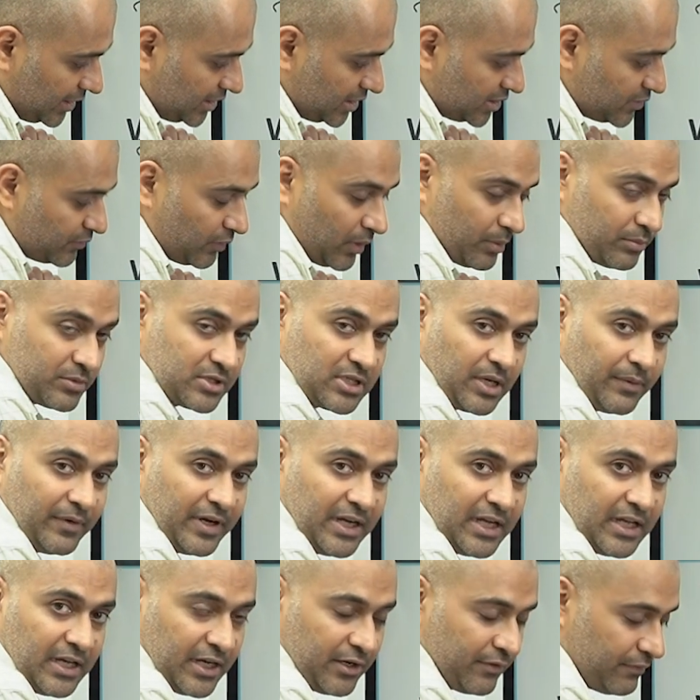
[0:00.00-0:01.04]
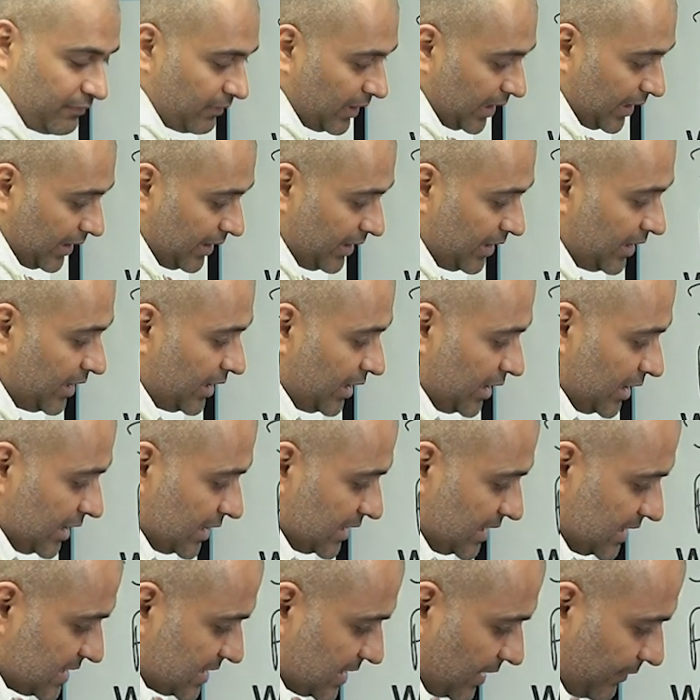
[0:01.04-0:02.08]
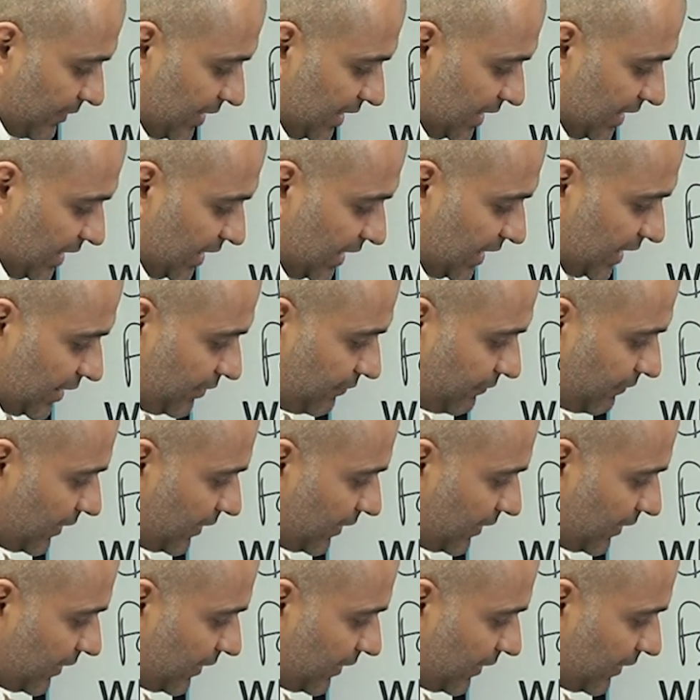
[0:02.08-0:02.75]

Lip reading: in this form, 17 and 5. This 17 and